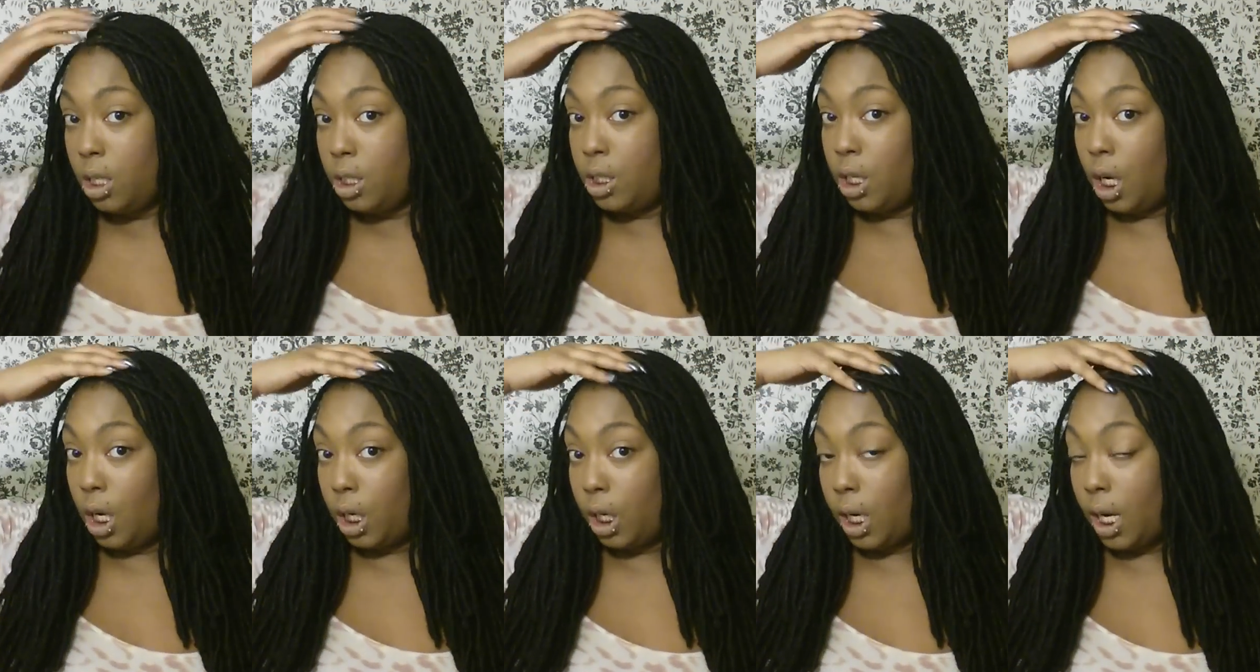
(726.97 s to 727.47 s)

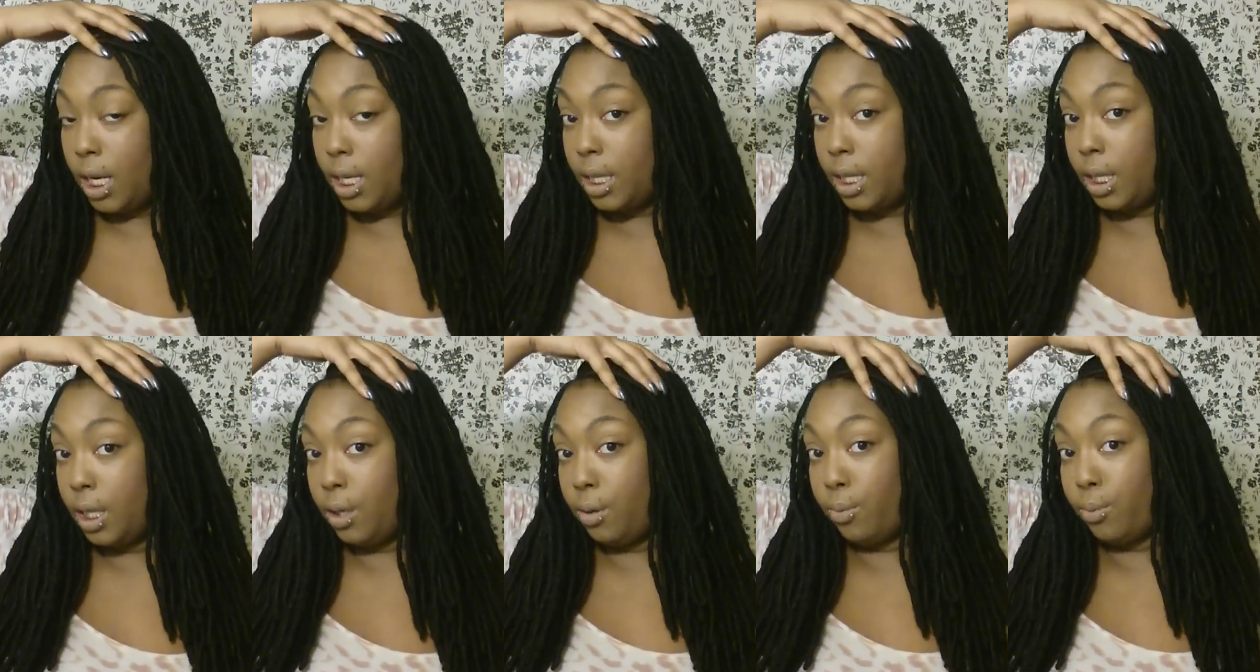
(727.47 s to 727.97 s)
dark at
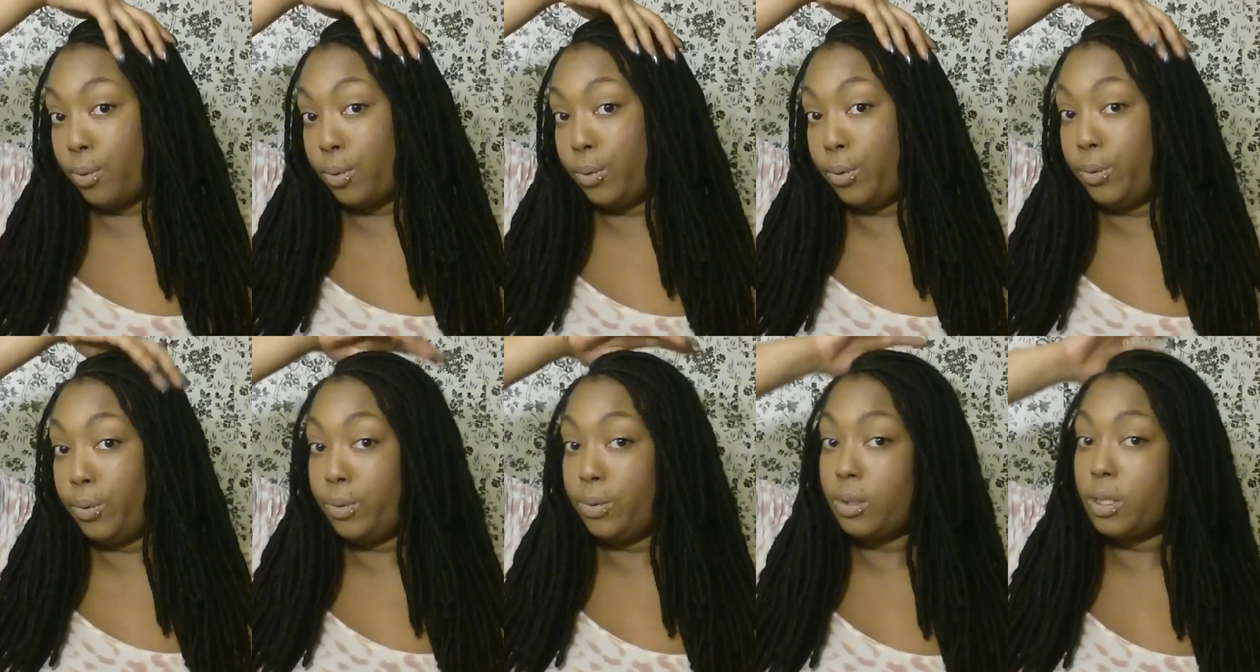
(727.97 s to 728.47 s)
the
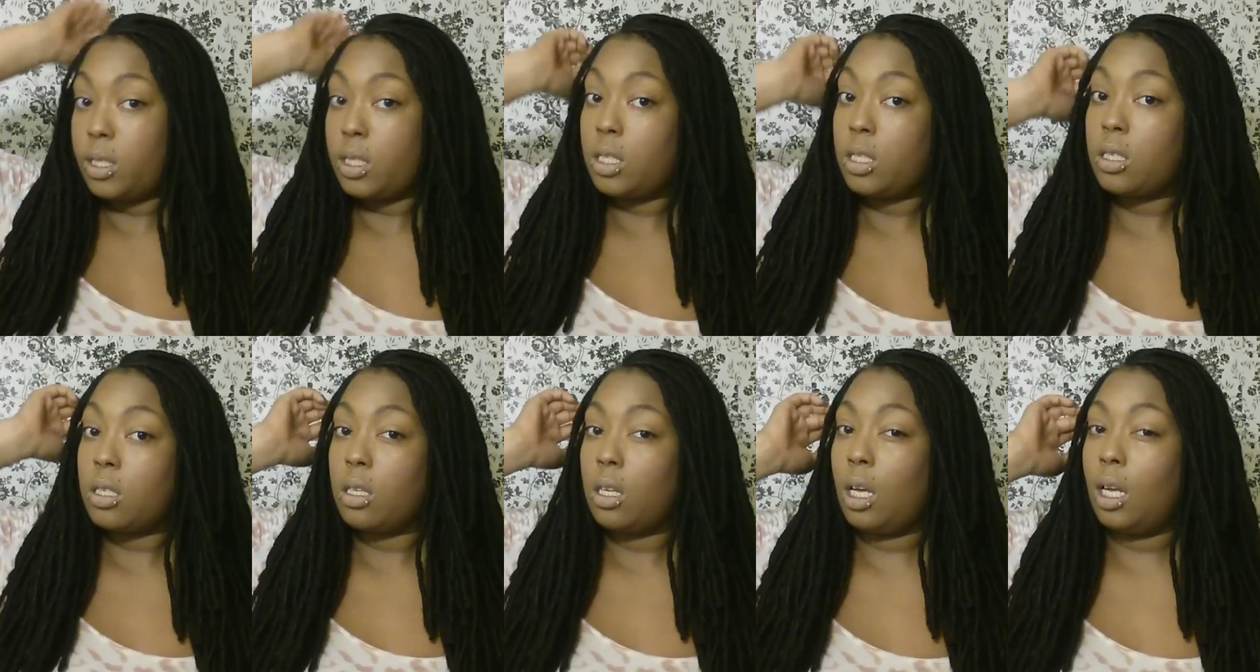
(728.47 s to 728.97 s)

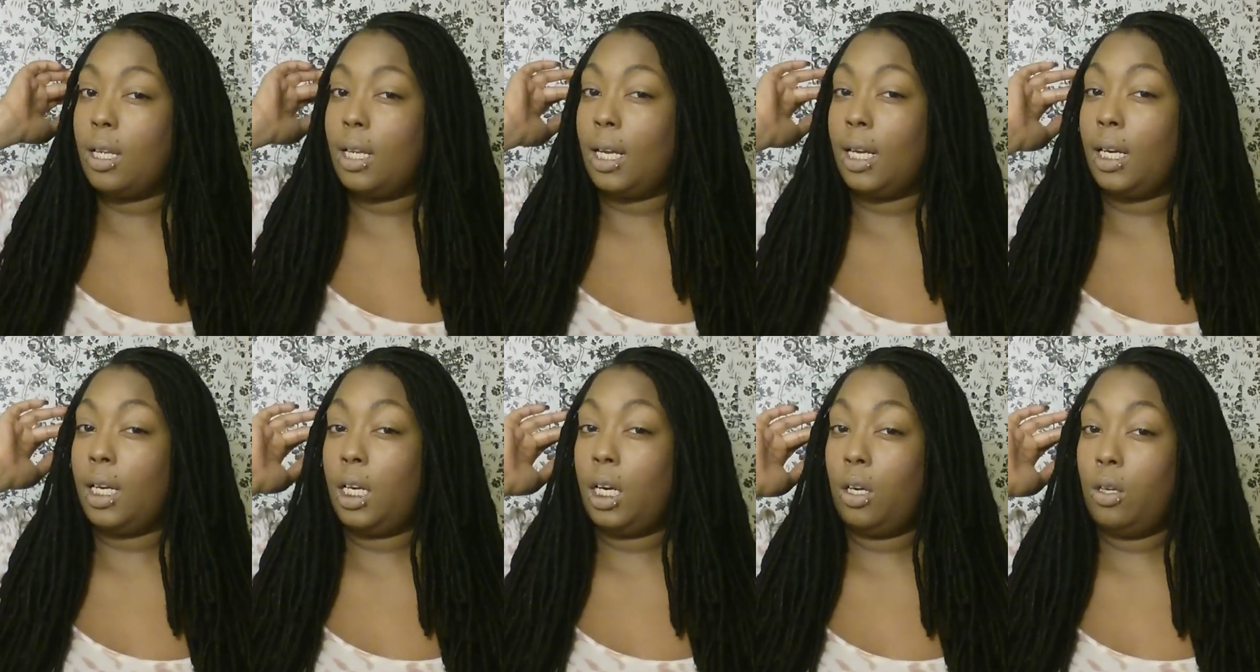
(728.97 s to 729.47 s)
roots and
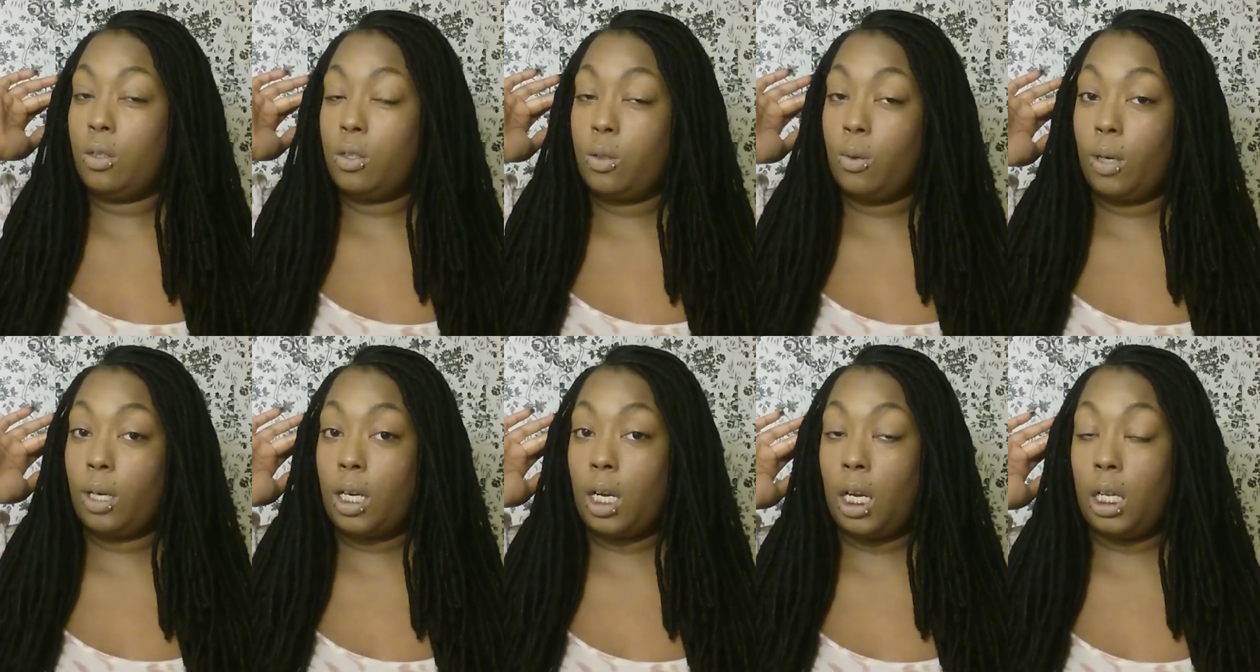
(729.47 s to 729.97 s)
then go to
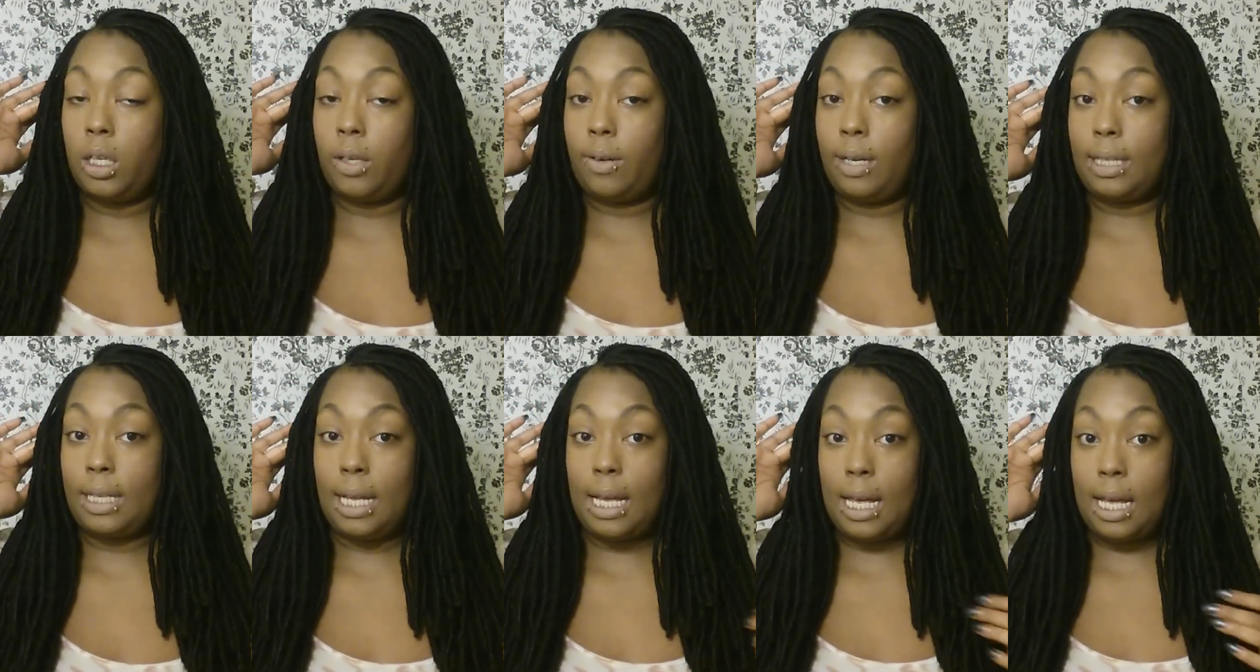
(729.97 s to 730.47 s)
a color
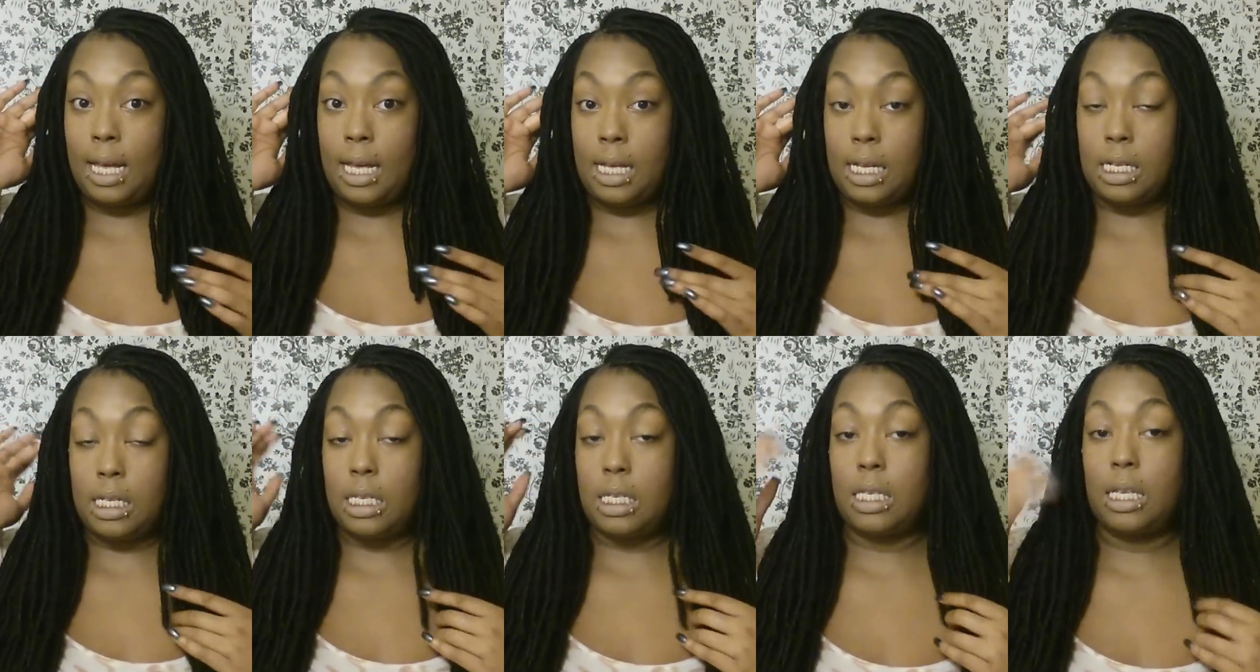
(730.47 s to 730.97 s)
at the
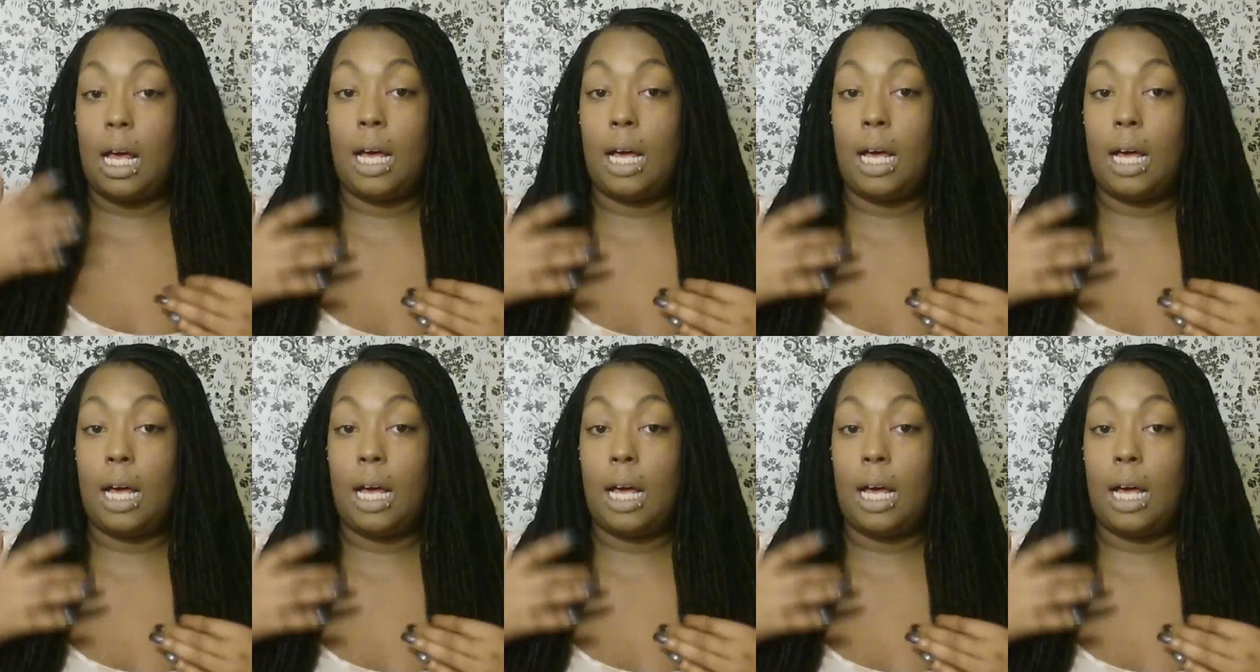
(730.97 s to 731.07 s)
ends.